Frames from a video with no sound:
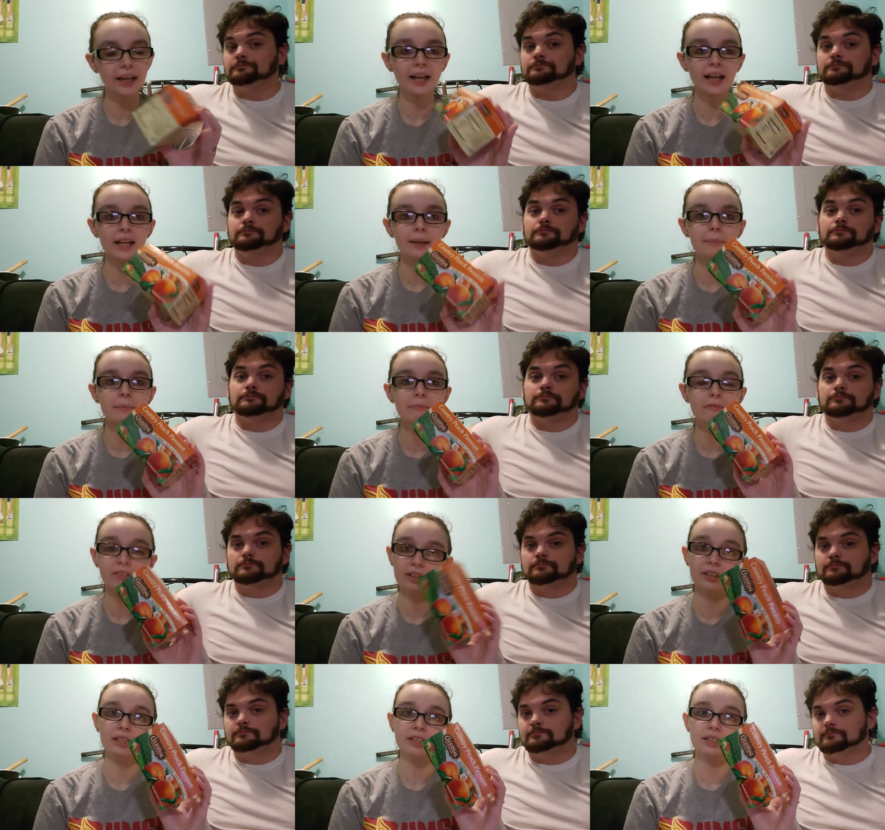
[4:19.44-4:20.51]
Speaker 1: and I am
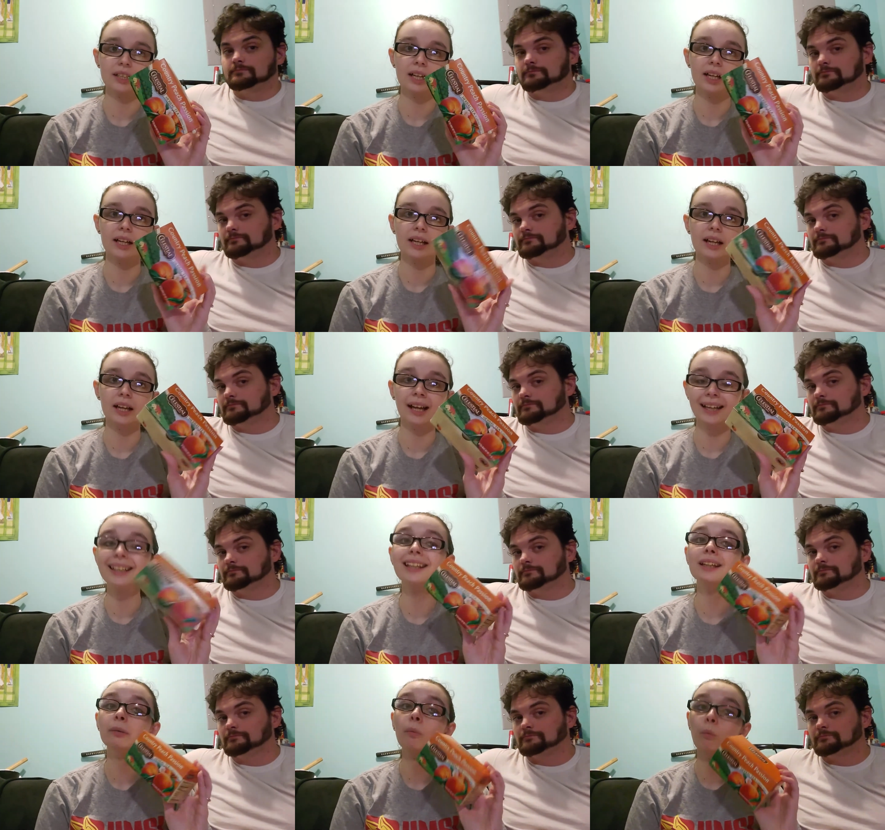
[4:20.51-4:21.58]
very sad, and I
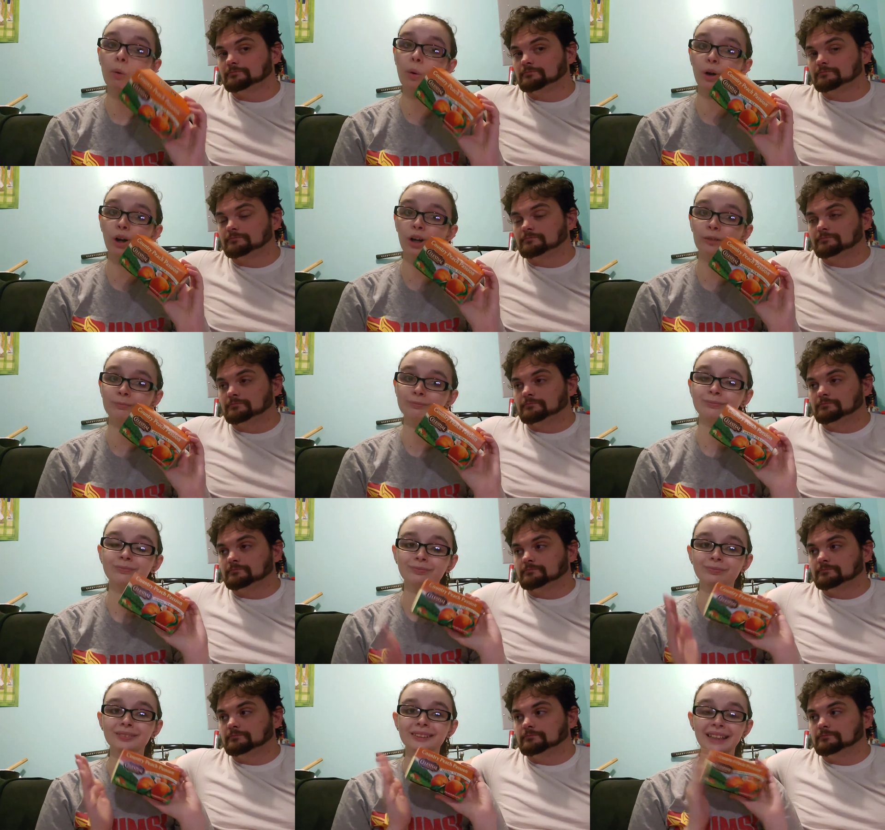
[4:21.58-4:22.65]
need more.
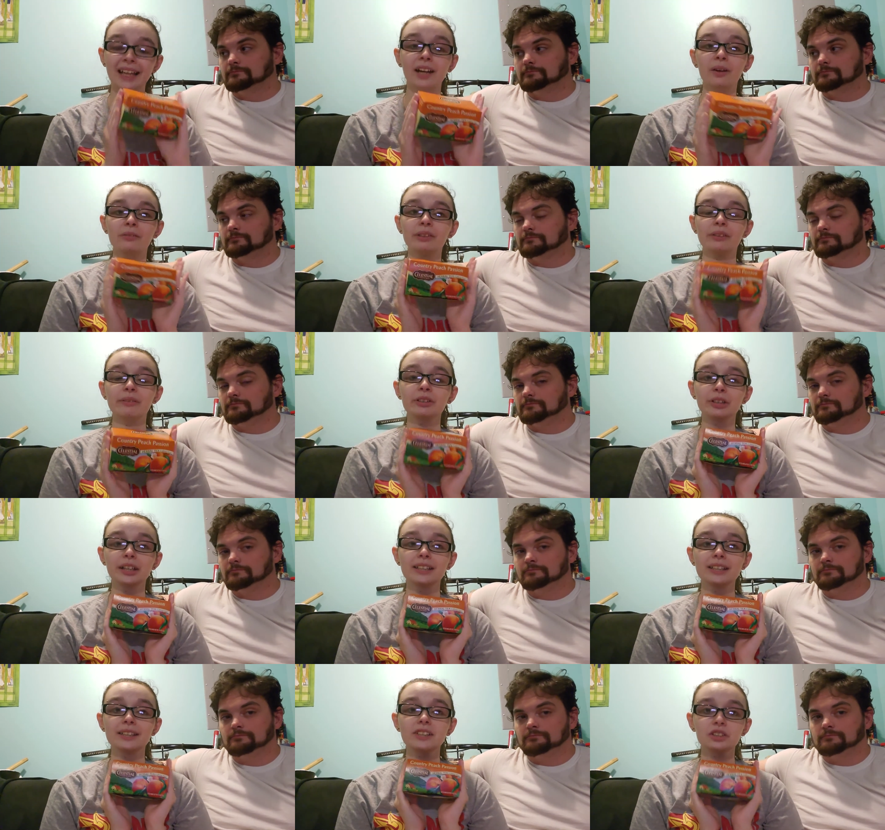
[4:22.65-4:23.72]
Now, if you haven't tried
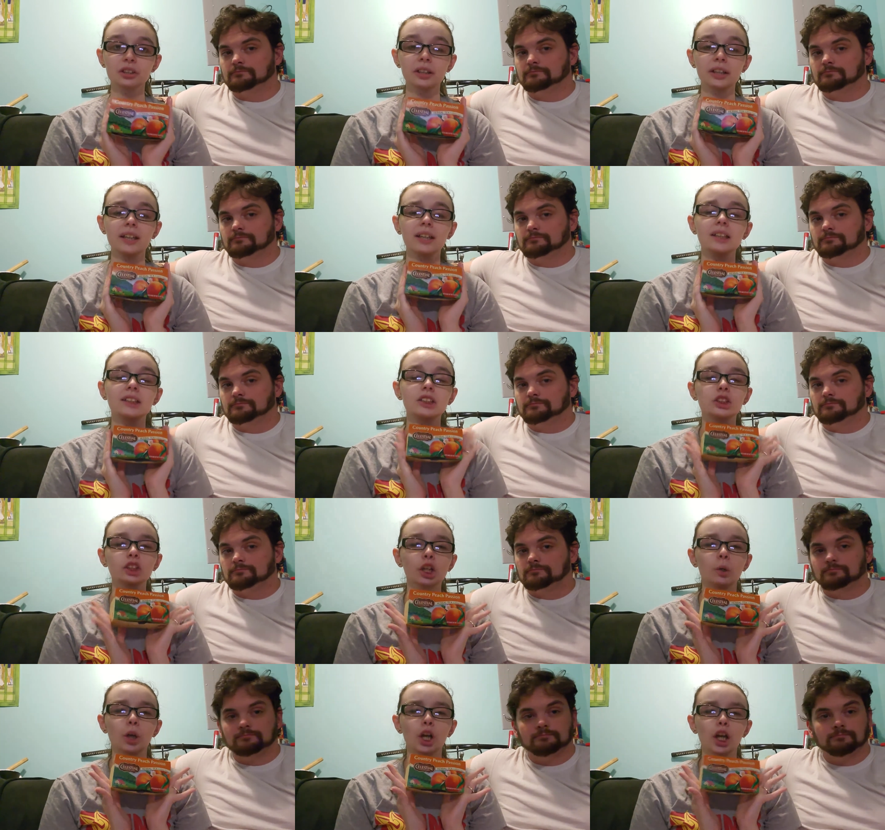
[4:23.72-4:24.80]
this, try it. It's so
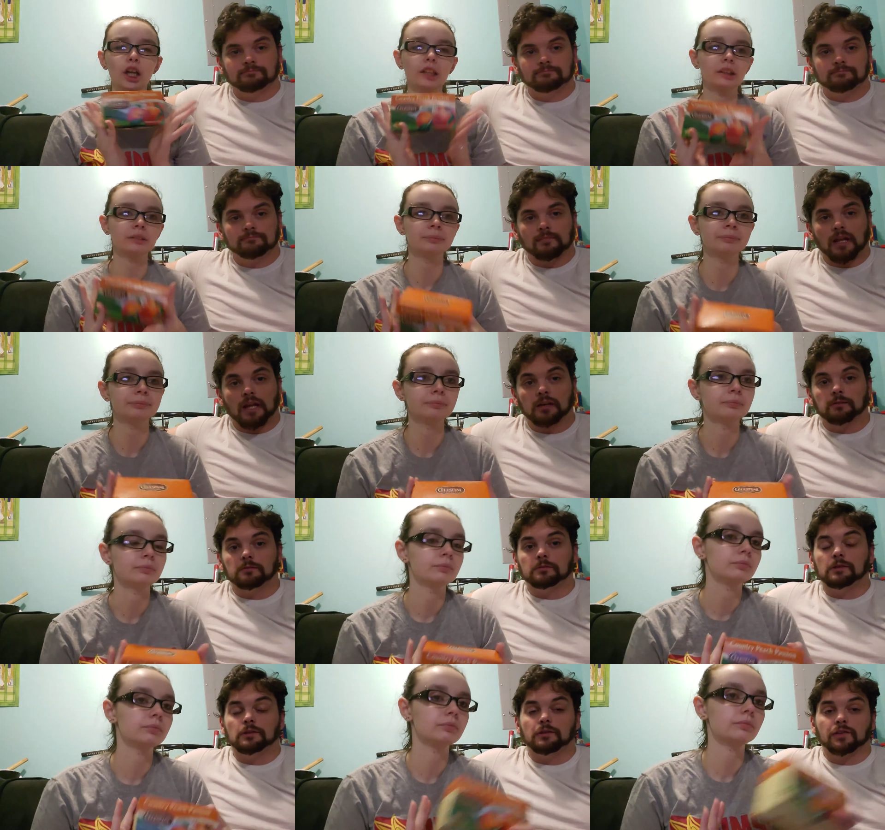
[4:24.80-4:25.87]
good.
Speaker 2: I
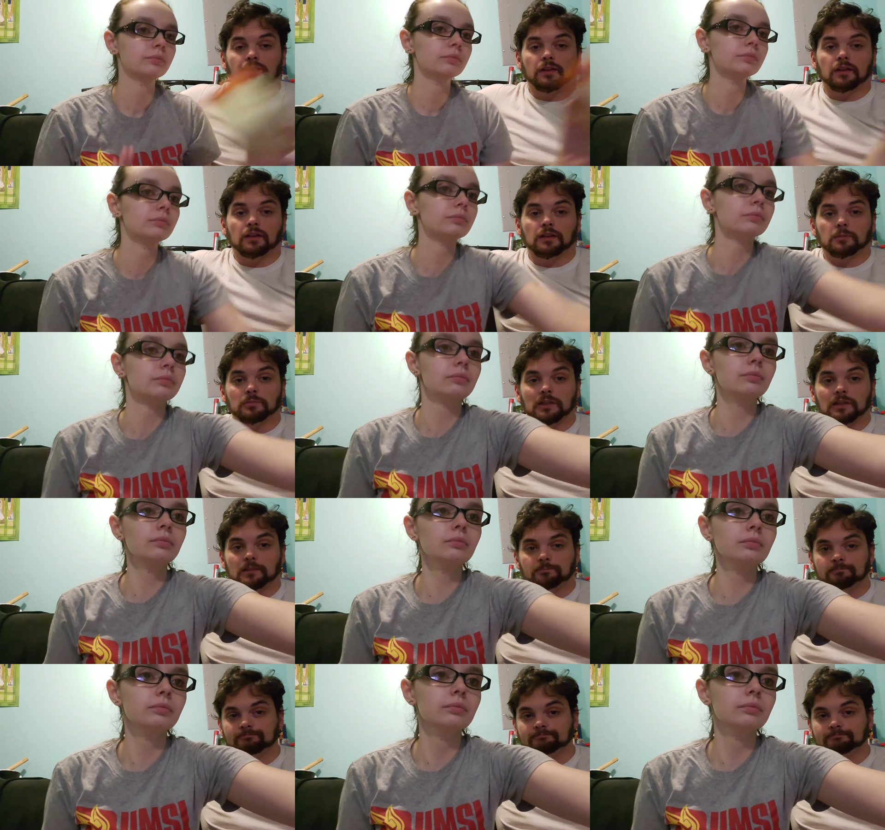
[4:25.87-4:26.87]
refuse to take any blame.